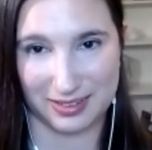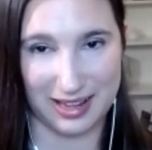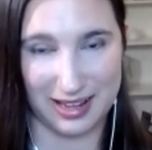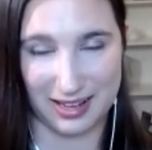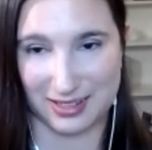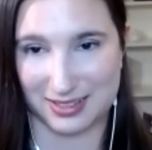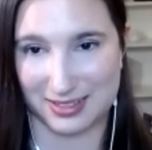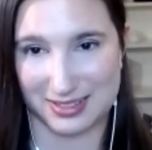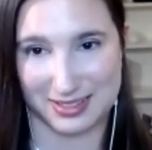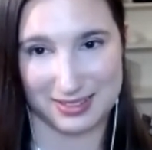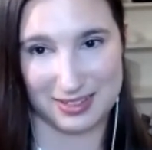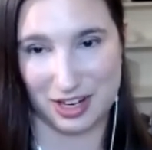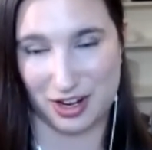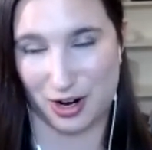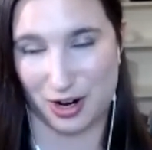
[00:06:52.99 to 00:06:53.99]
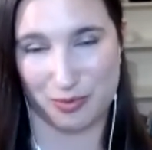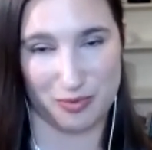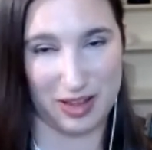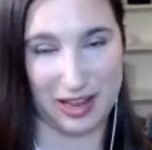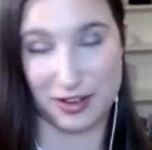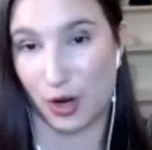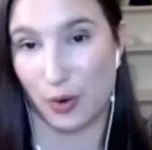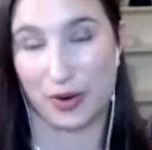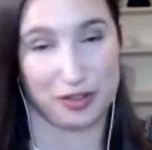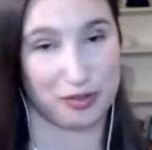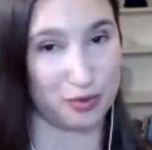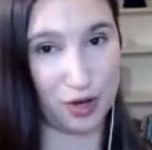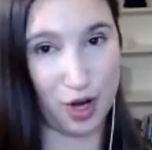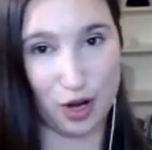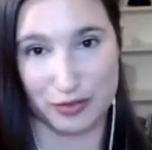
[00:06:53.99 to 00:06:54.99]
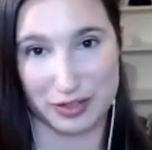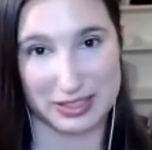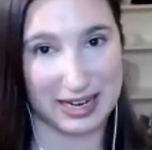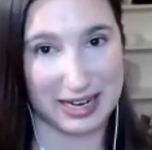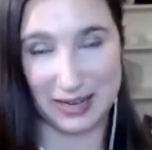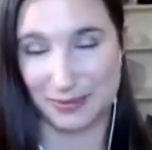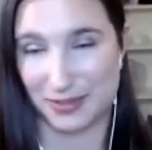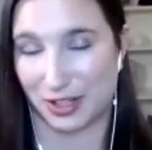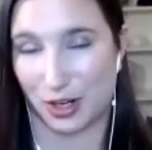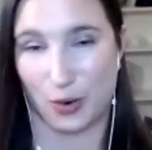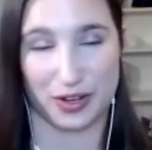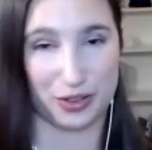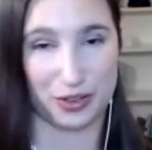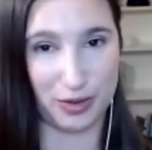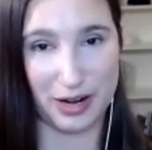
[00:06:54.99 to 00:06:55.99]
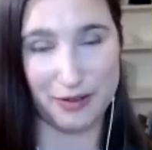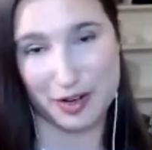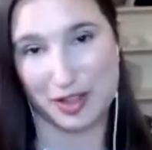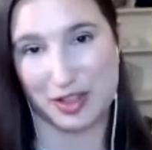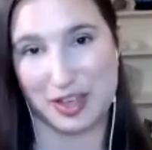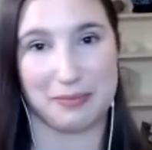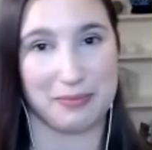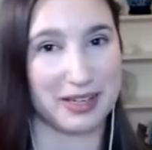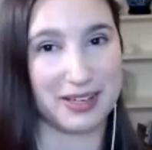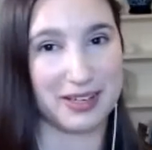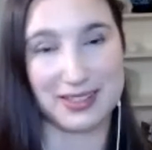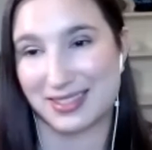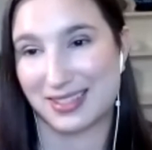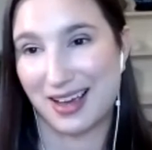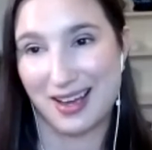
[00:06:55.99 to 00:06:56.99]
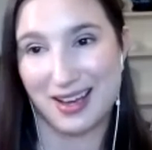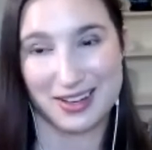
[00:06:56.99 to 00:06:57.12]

and, you know, and going through COVID times and going through everything, because,